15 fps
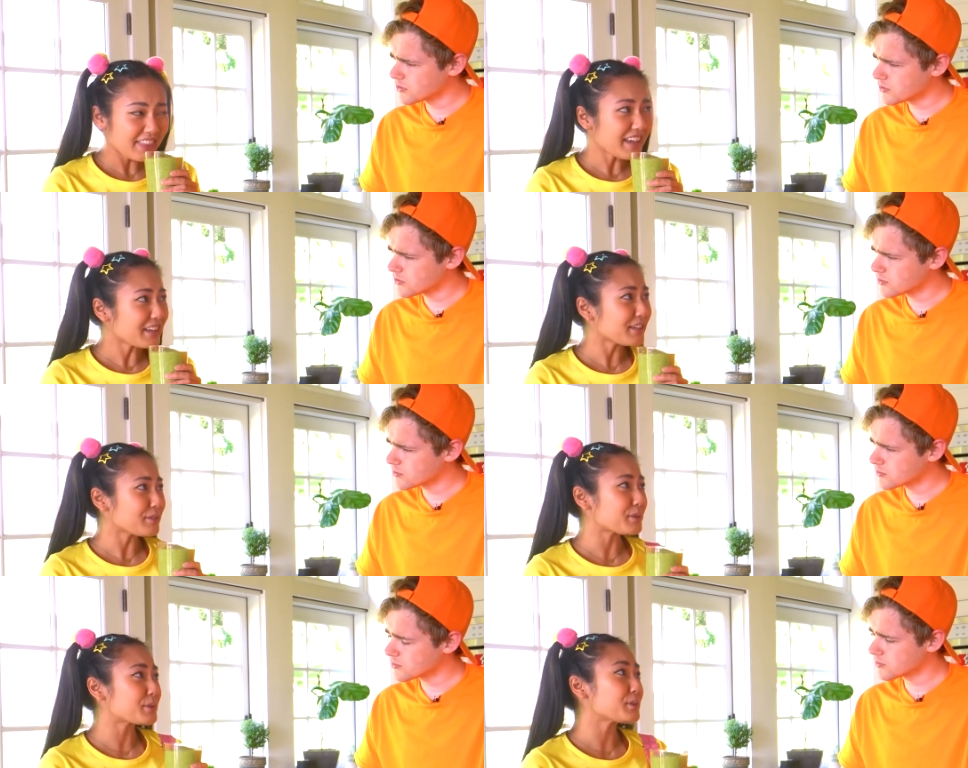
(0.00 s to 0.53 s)

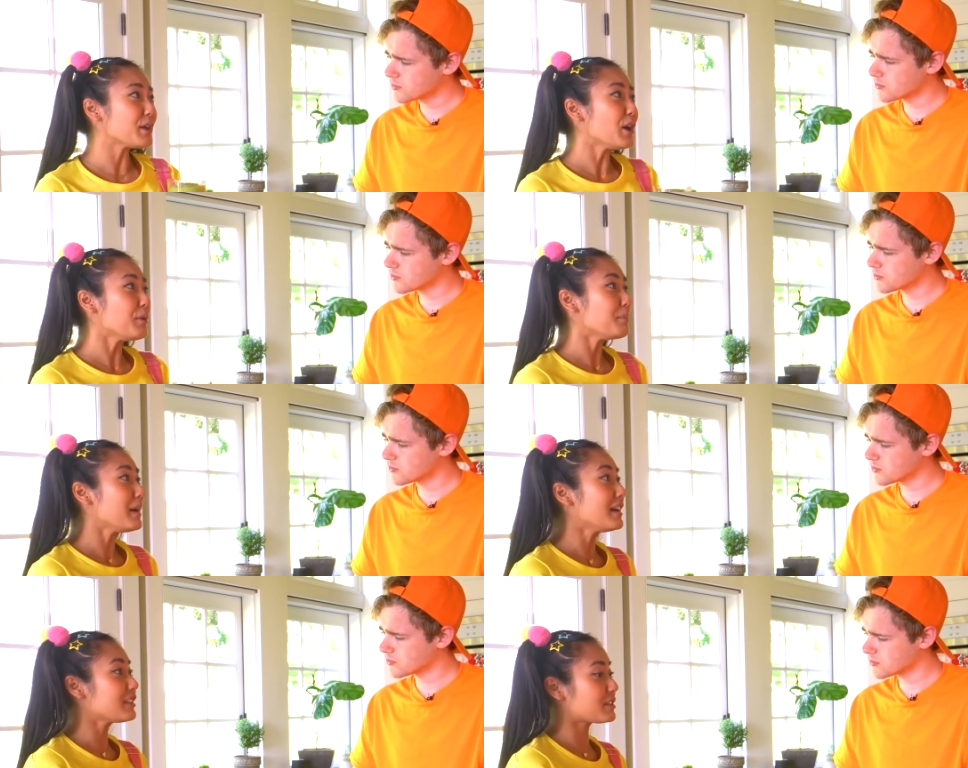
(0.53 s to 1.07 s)
Speaker 1: Thank you so
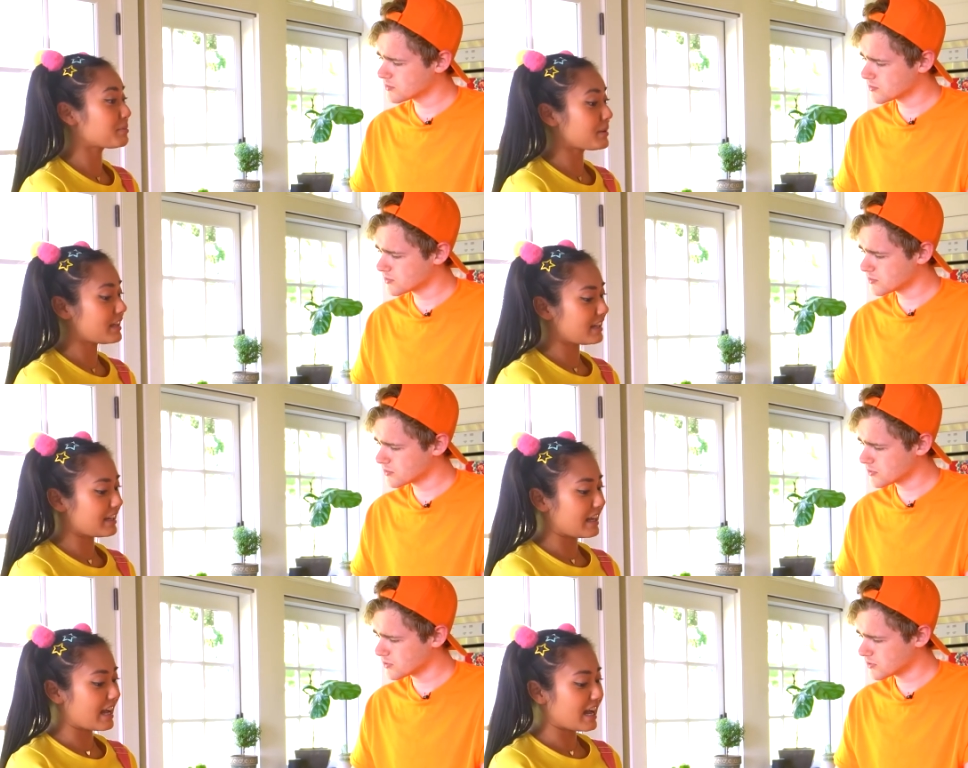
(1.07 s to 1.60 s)
much,
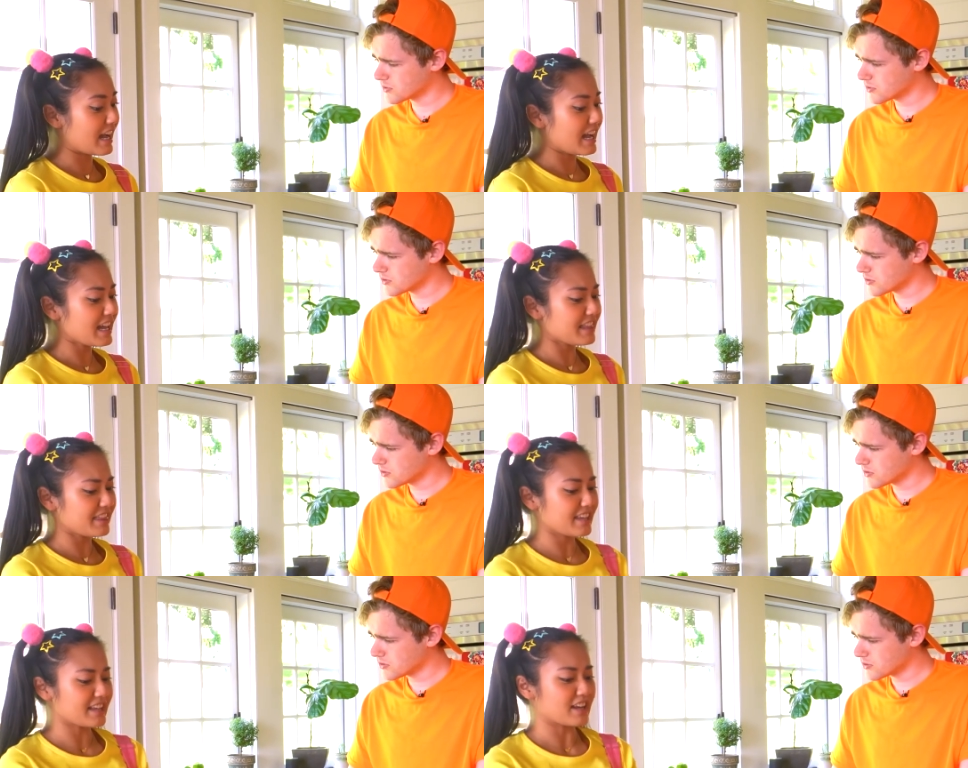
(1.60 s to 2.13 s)
but I
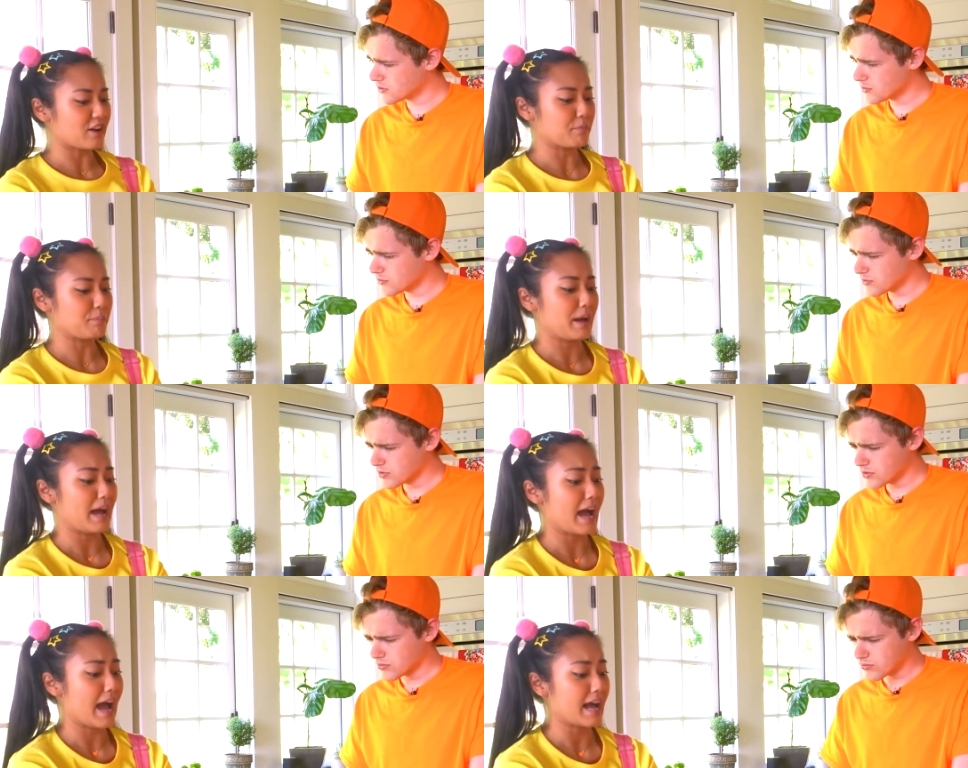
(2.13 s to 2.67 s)
think I'll
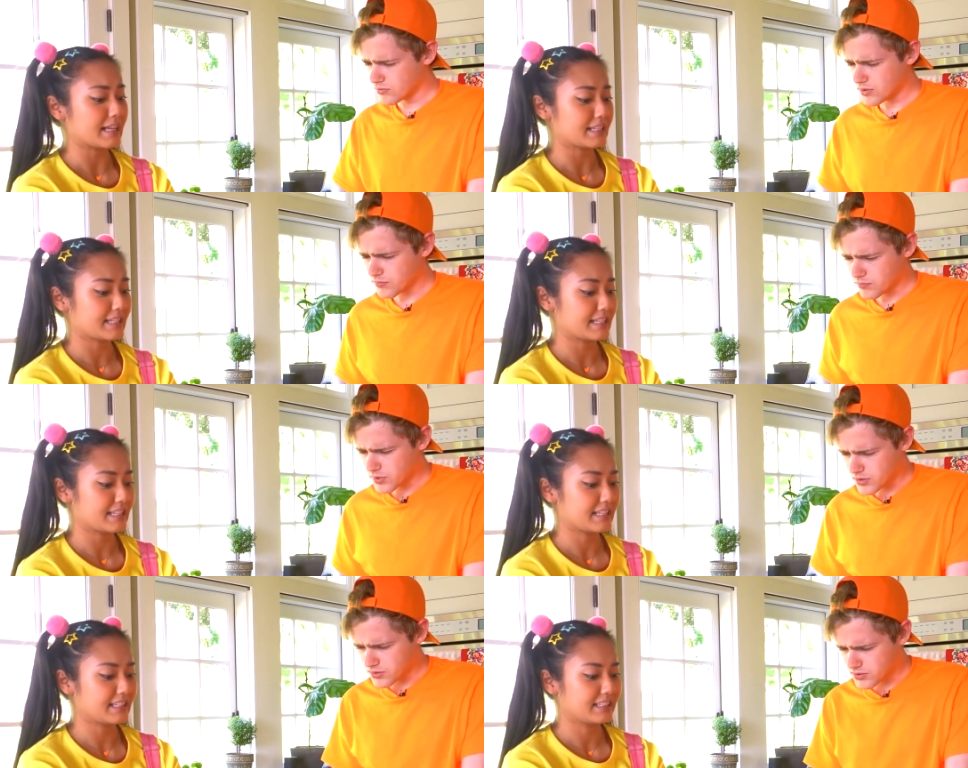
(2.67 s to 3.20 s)
pass.
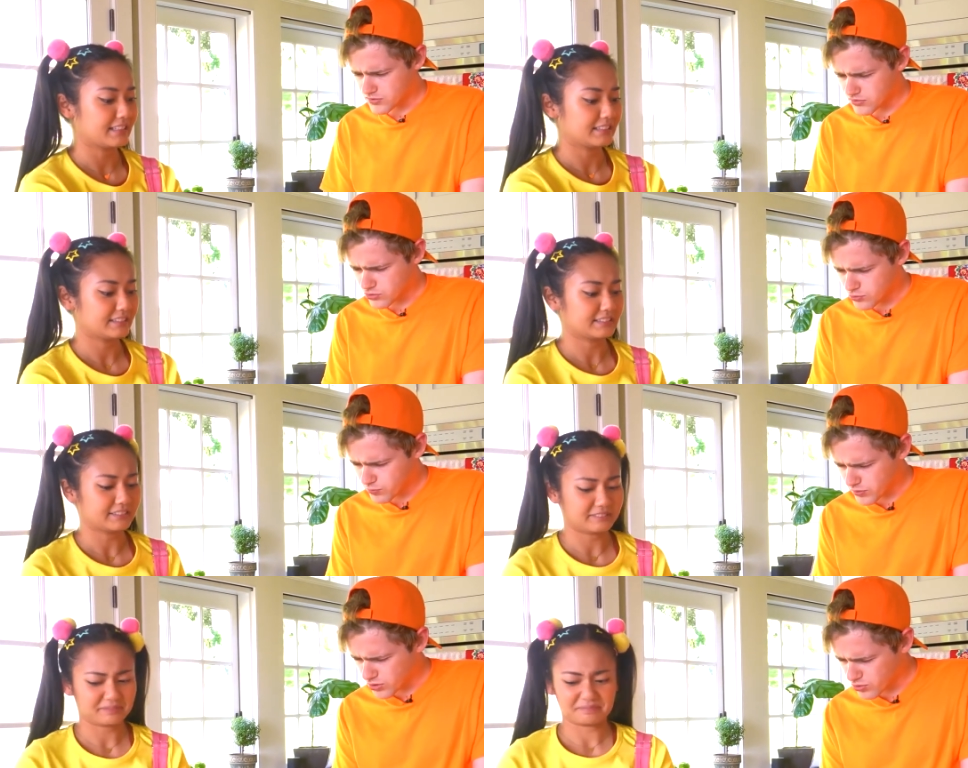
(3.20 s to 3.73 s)
Speaker 2: It's
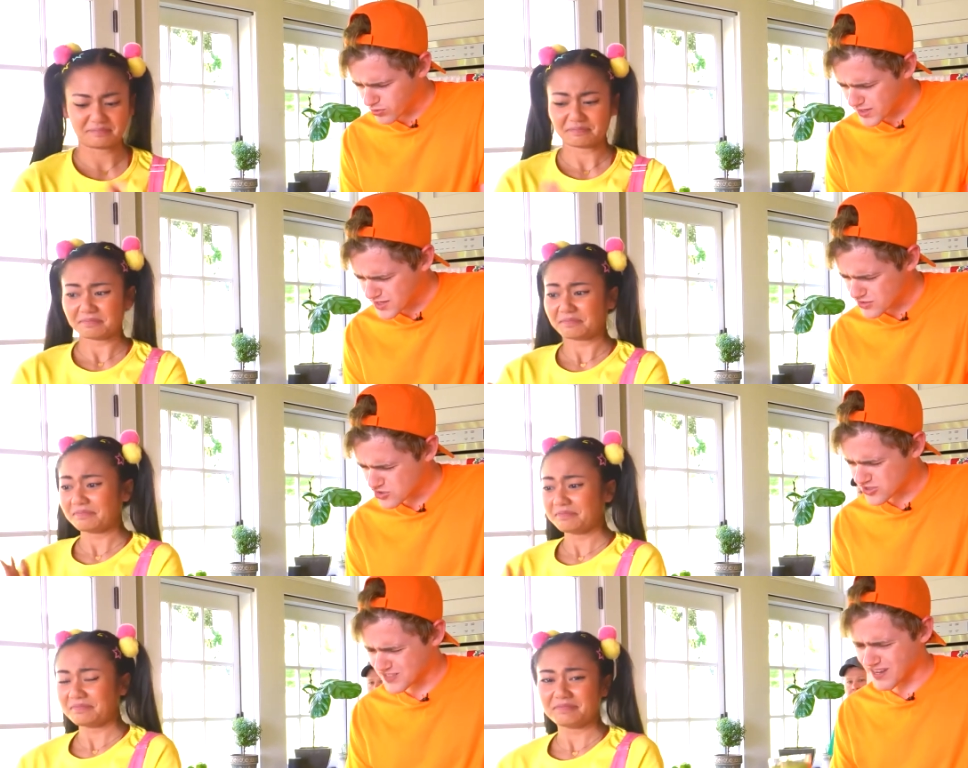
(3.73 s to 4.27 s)
super
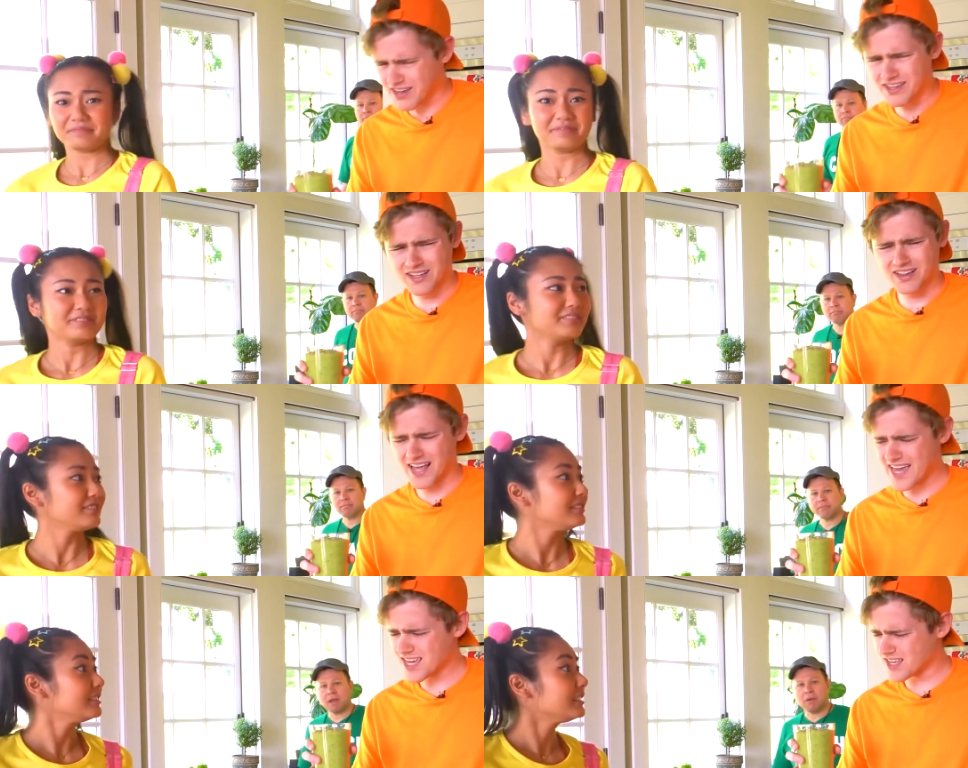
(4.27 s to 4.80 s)
green, just how you
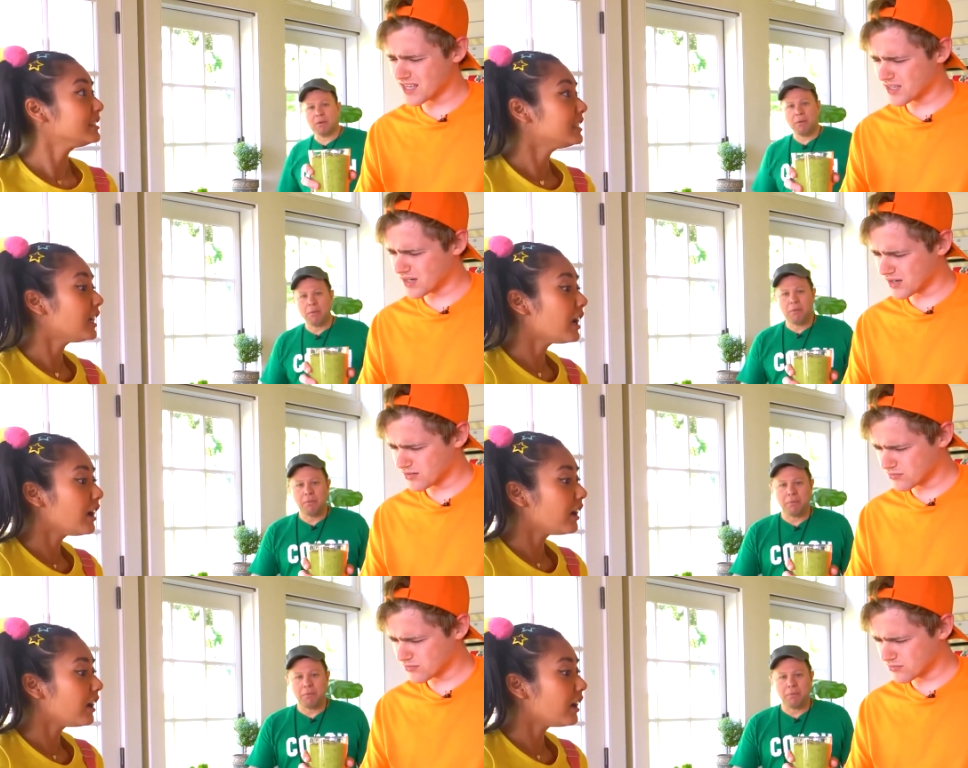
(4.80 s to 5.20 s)
like it.